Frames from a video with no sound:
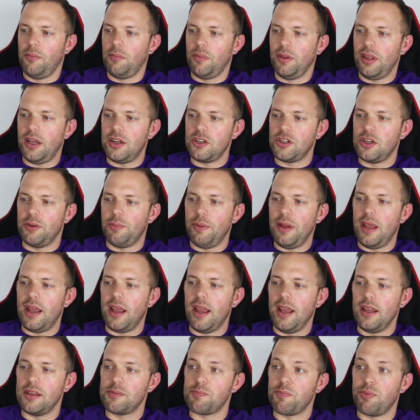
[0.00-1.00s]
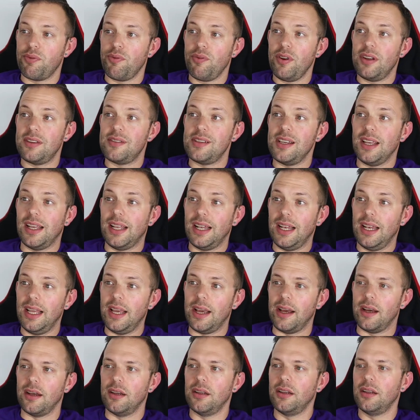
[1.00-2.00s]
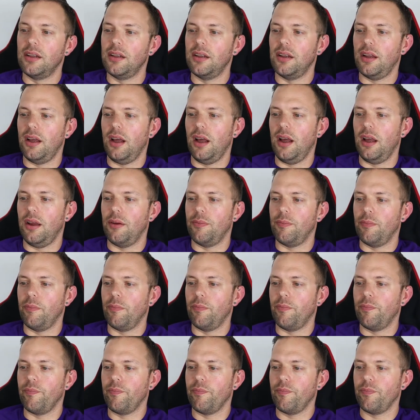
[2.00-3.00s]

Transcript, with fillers: But that should be it. It's pretty clear. Um,